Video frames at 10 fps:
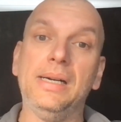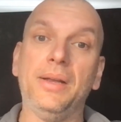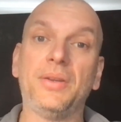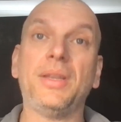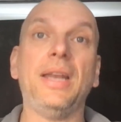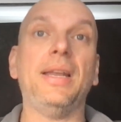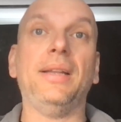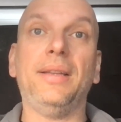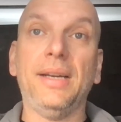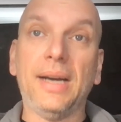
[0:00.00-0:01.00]
state
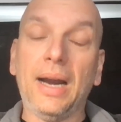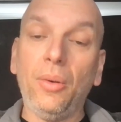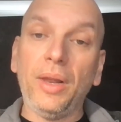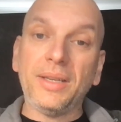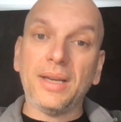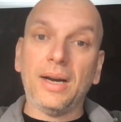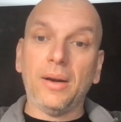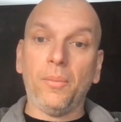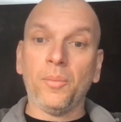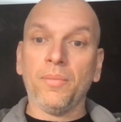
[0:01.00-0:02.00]
that their hourly
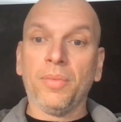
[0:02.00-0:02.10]
time